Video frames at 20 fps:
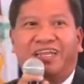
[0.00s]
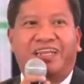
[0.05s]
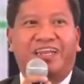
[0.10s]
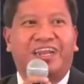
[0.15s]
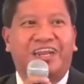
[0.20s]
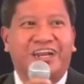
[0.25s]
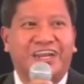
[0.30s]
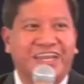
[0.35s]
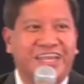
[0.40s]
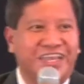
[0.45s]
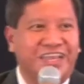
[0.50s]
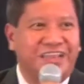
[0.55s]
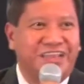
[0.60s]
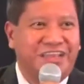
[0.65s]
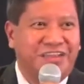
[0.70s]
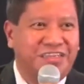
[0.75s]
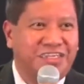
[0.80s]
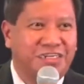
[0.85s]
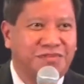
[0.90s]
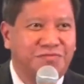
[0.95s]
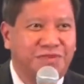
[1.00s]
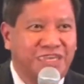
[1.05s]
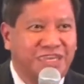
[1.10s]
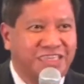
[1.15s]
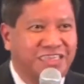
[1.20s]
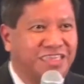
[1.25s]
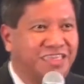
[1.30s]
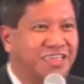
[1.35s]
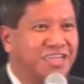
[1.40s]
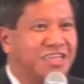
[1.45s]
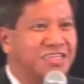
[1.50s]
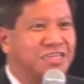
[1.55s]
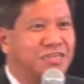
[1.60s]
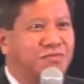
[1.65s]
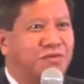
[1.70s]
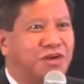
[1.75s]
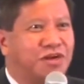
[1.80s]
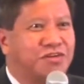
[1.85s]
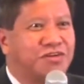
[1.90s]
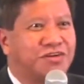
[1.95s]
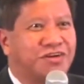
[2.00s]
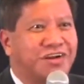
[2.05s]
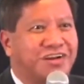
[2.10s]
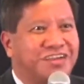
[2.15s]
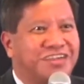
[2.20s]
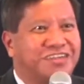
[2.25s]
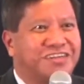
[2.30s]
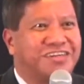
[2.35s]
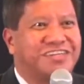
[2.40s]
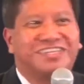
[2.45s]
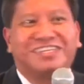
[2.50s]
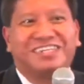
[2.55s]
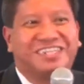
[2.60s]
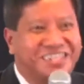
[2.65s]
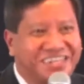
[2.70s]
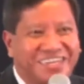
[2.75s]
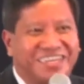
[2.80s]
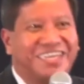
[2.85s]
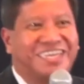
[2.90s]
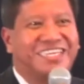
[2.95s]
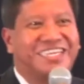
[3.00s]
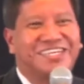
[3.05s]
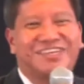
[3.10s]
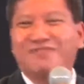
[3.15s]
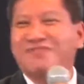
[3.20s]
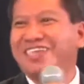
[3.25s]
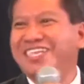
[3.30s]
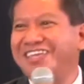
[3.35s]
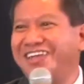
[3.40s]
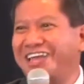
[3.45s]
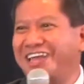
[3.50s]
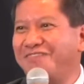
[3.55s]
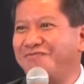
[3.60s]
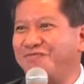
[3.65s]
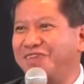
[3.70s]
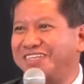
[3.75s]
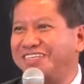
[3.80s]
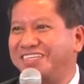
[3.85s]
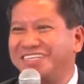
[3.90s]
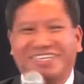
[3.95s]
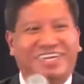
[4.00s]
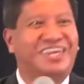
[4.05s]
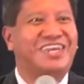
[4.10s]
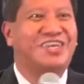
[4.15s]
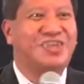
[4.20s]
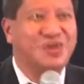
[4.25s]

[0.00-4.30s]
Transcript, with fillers: clearly, just being just because you're a researcher doesn't mean you can pitch.